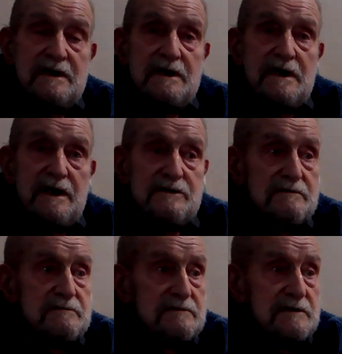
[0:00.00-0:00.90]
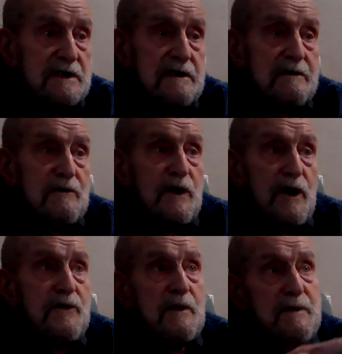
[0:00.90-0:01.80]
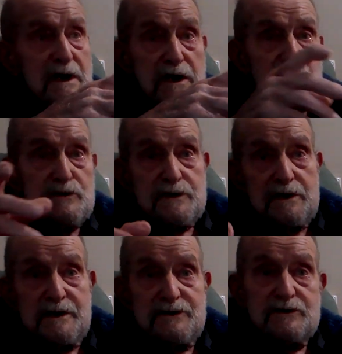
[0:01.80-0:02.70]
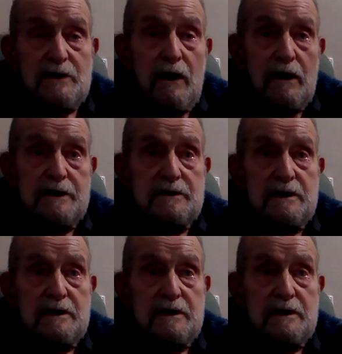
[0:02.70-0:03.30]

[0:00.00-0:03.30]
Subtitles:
and on the big hills on each side